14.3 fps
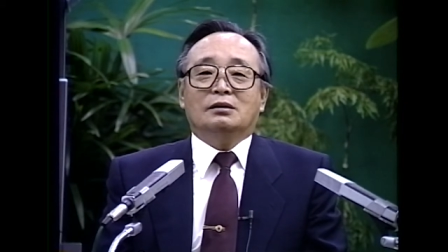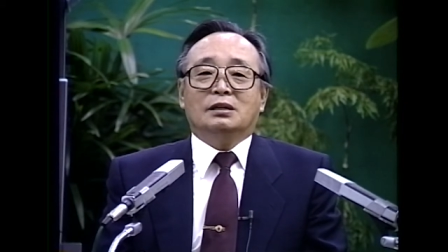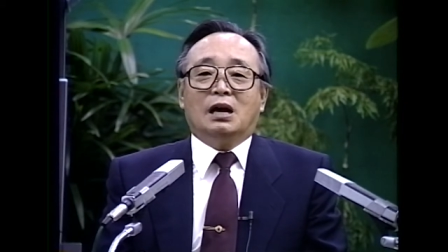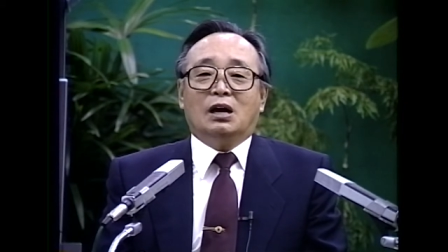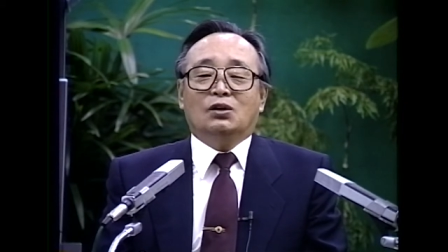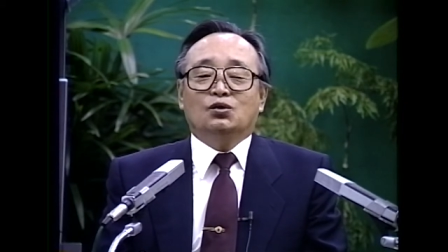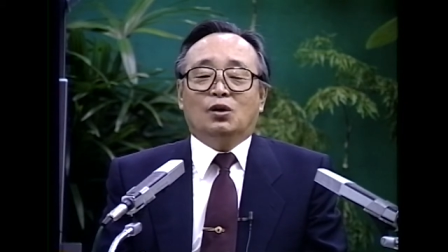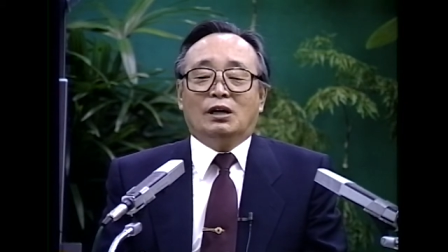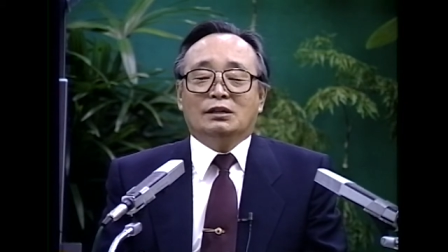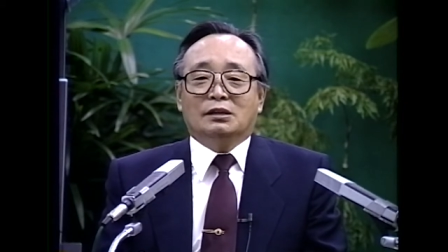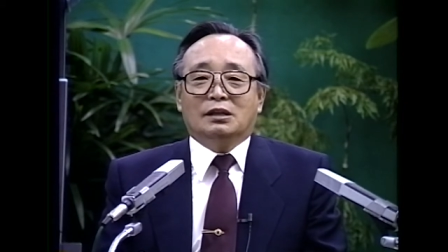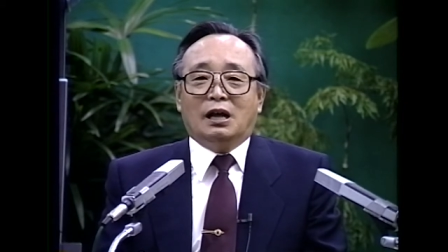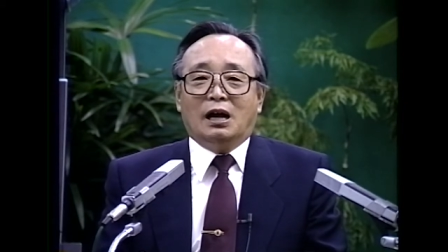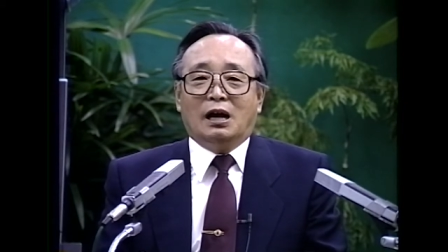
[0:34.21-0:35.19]
since it
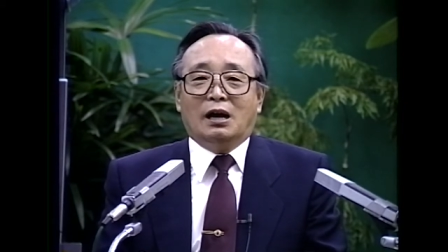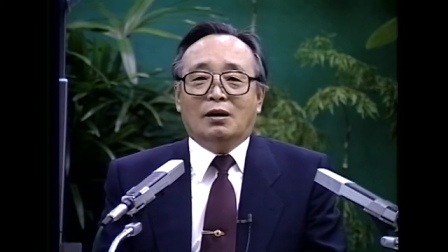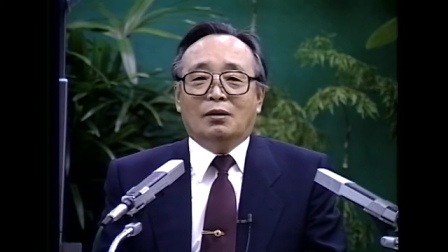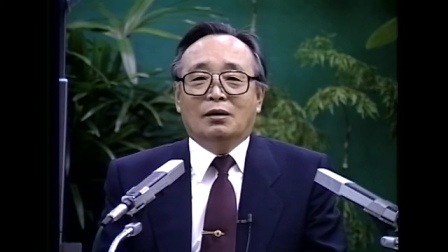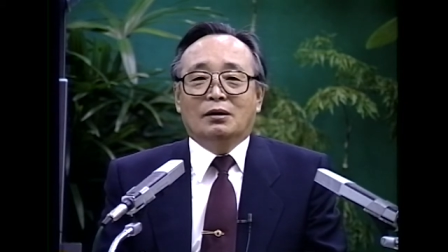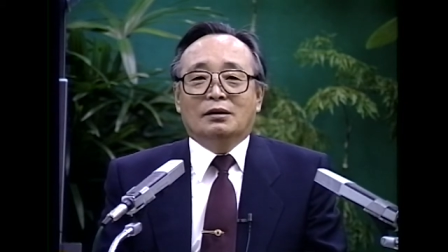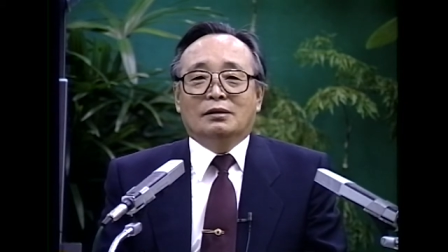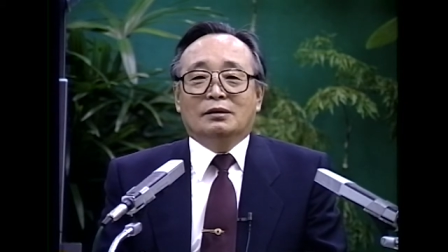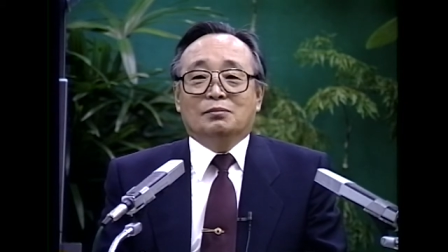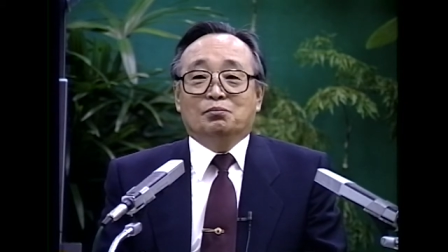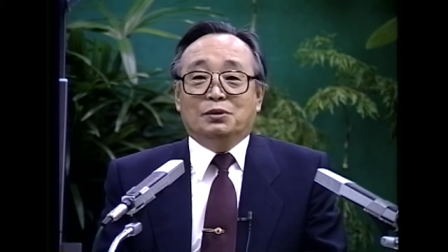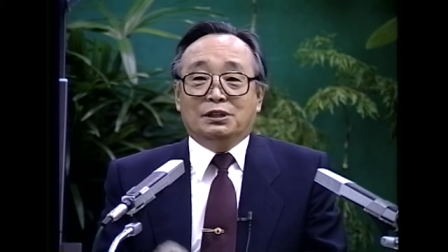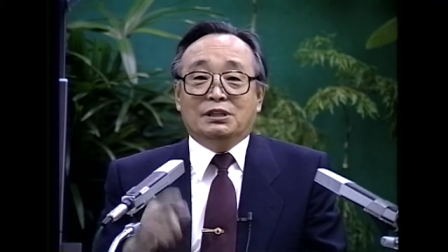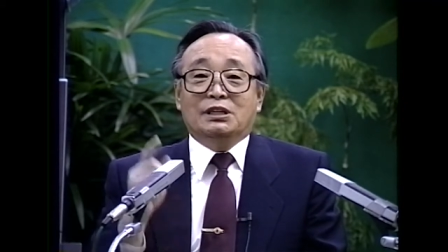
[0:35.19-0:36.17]
says light, and the
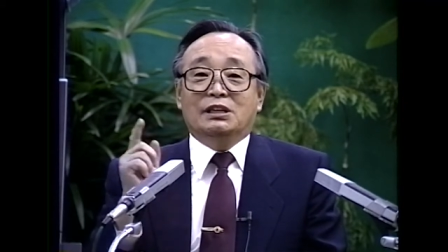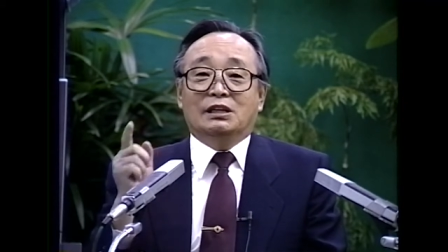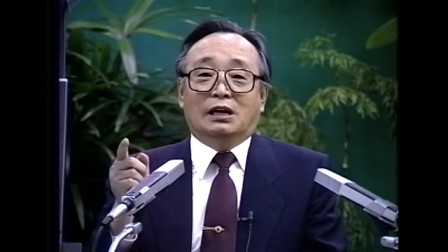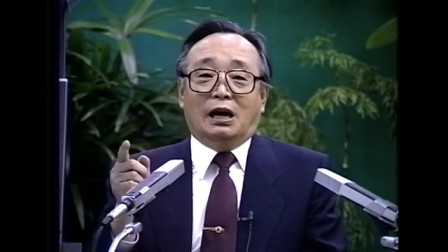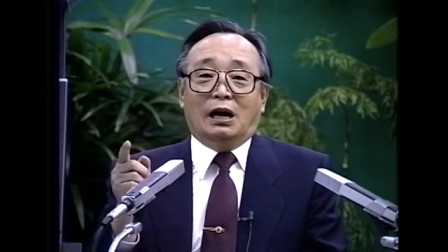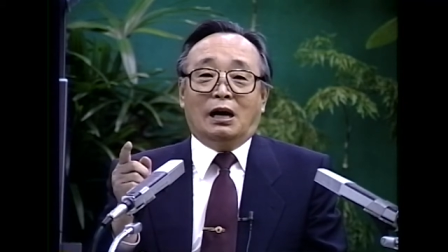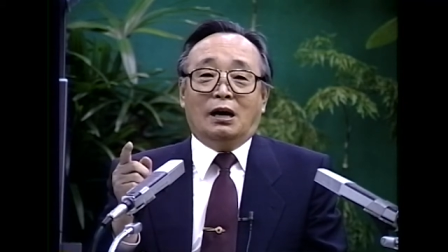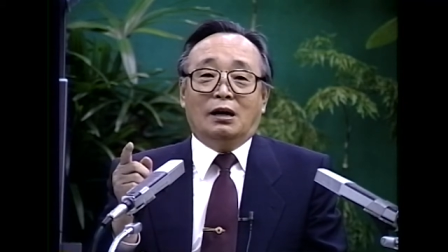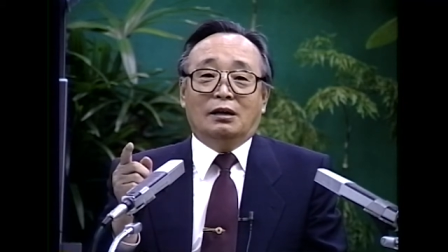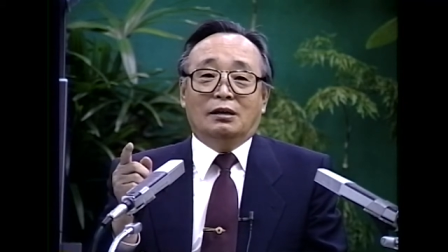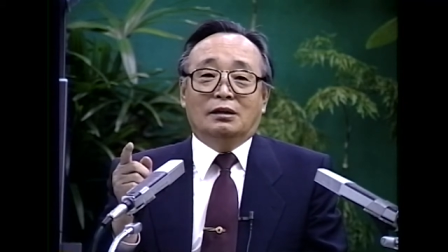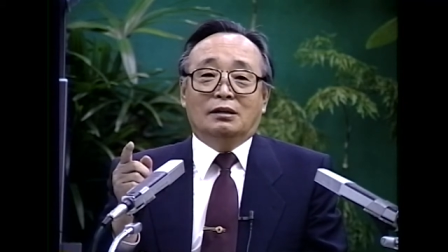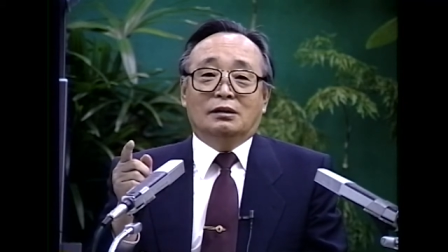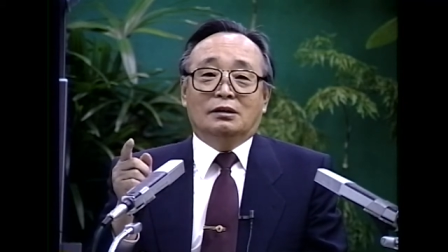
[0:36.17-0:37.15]
light on the earth right
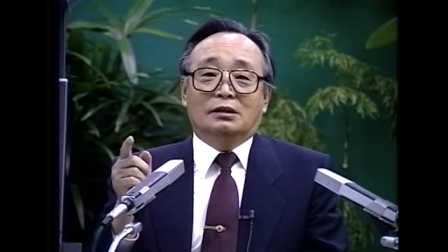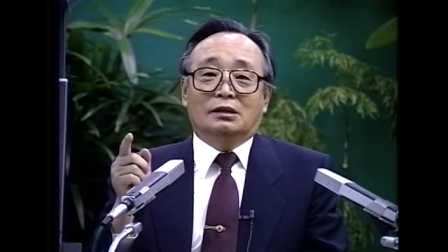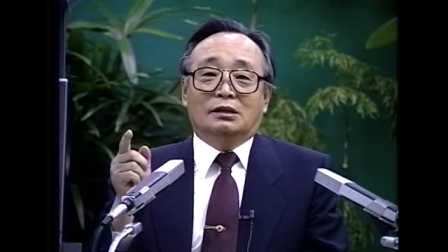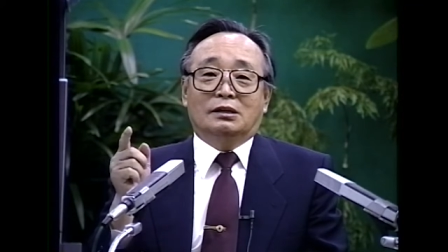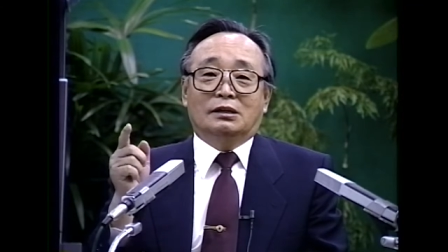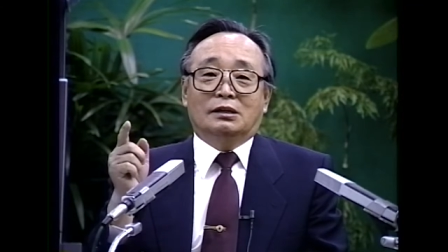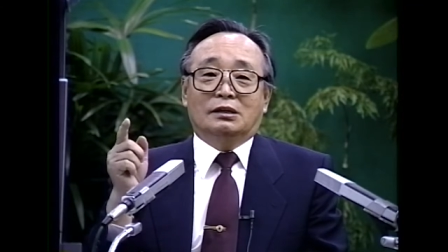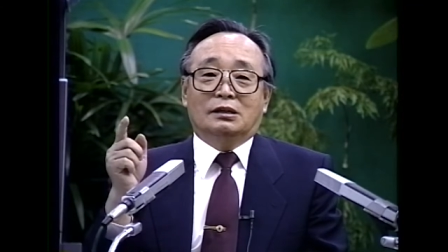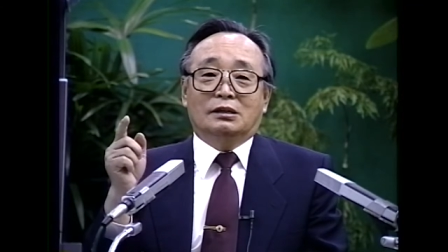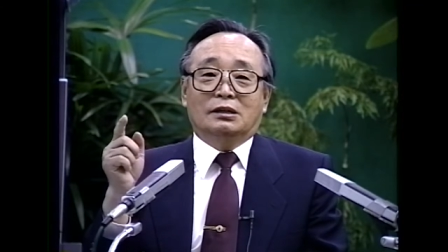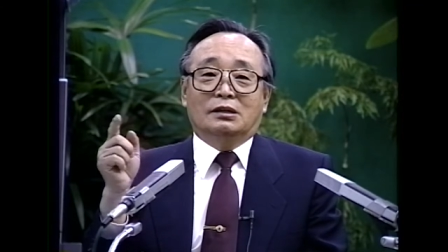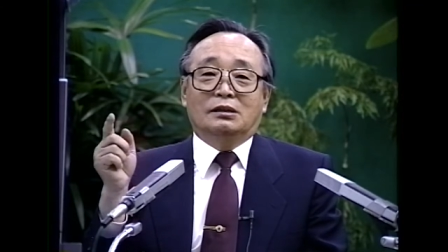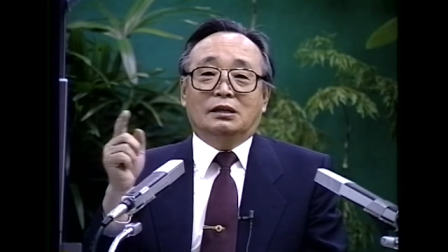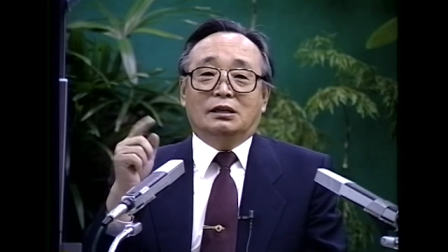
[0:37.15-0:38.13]
now is the light from the
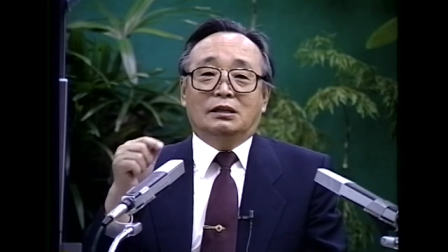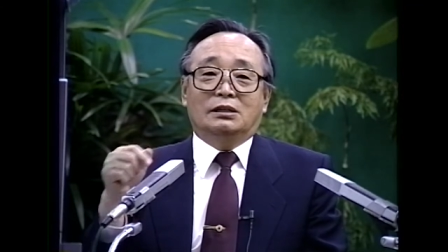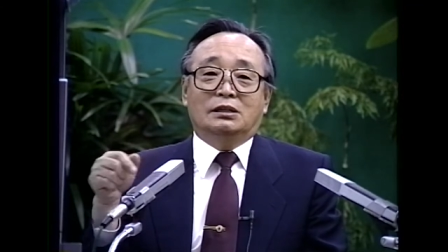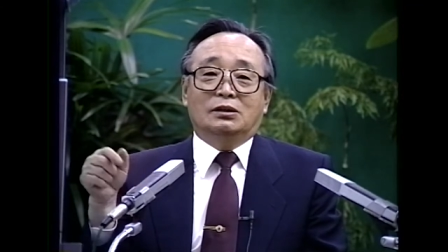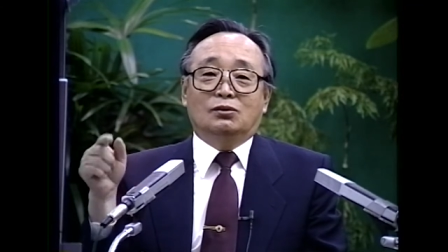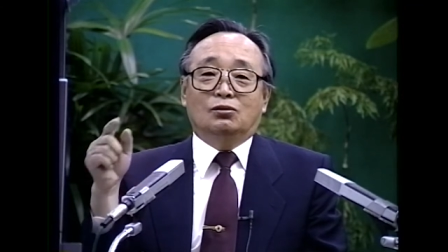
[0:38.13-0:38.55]
sun,